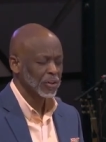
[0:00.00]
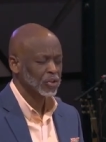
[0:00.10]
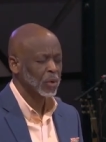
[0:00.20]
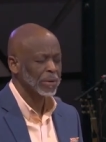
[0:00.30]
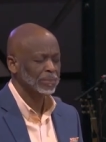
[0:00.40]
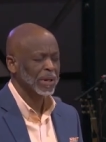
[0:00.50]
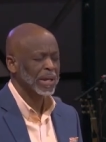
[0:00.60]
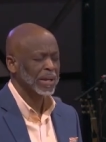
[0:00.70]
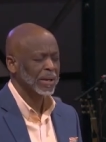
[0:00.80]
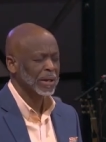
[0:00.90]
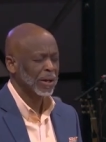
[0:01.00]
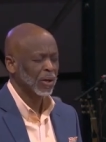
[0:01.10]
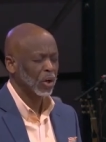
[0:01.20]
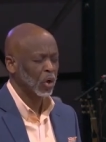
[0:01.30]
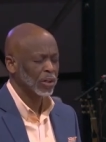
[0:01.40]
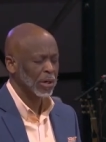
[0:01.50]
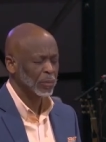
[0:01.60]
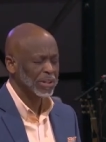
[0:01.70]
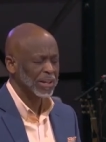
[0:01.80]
So I pray, Lord, that we